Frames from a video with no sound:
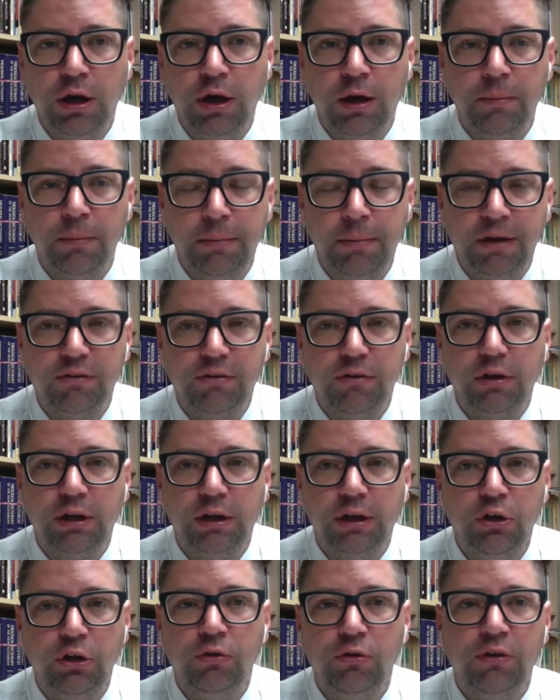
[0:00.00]

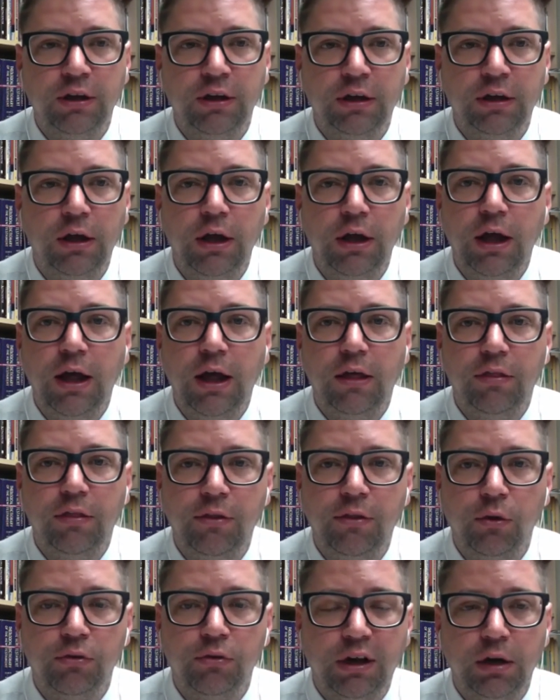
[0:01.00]
basically using
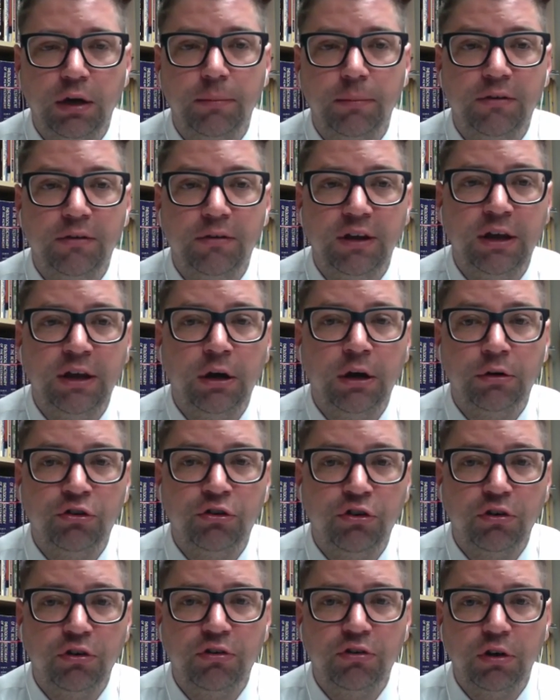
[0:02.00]
those elements in our
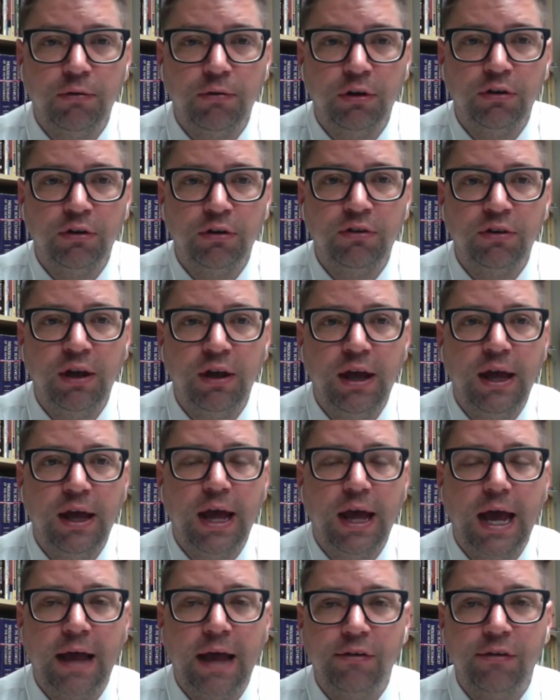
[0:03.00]
church service
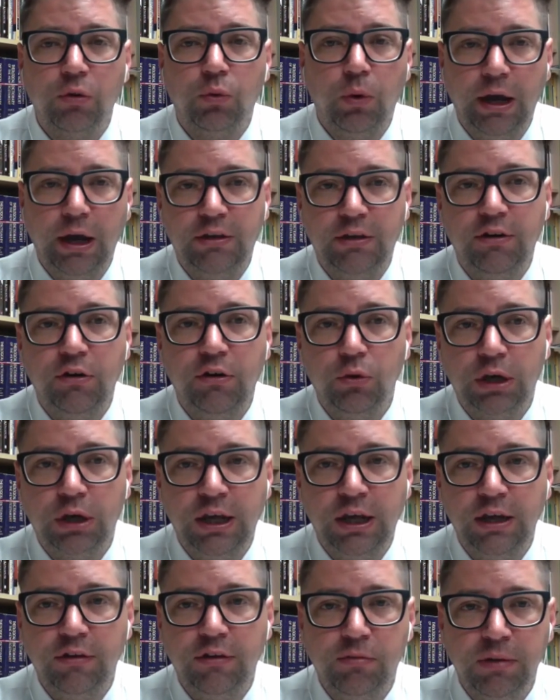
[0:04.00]
as a way to do a
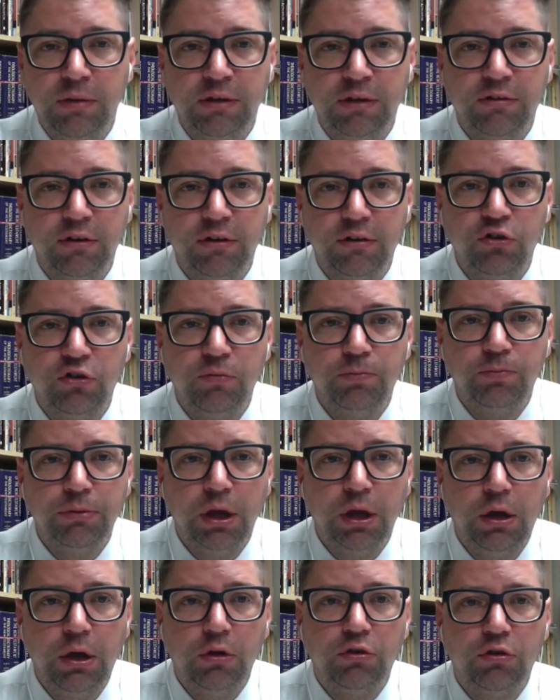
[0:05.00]
kid's message.
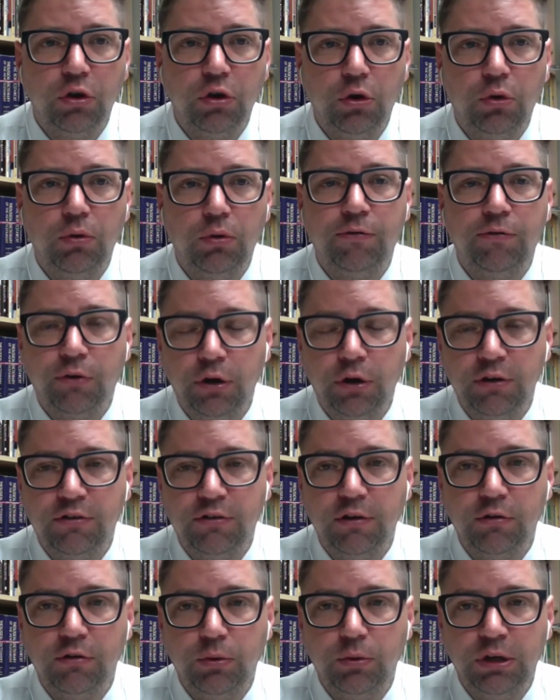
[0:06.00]
So for
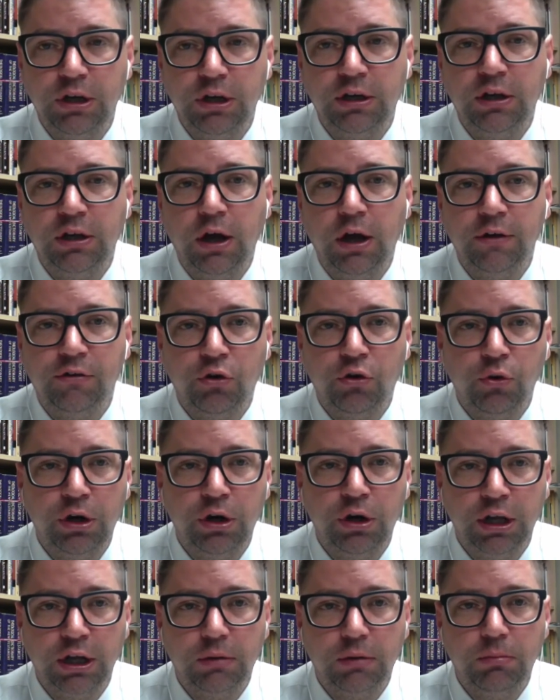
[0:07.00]
instance, we did God's
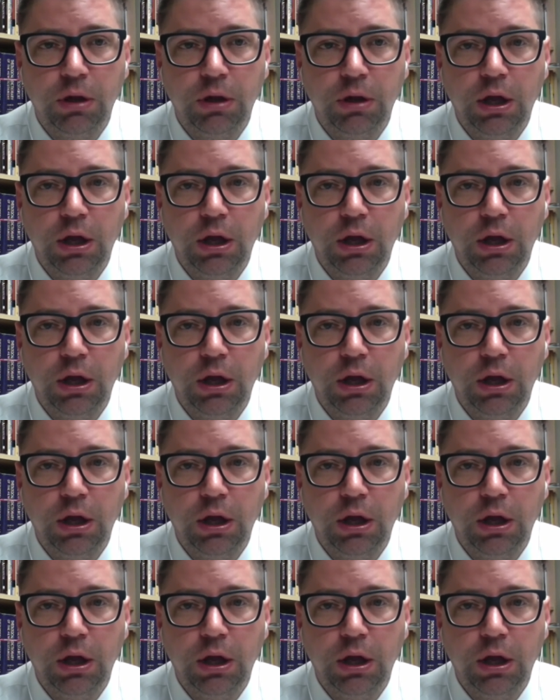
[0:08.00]
greeting.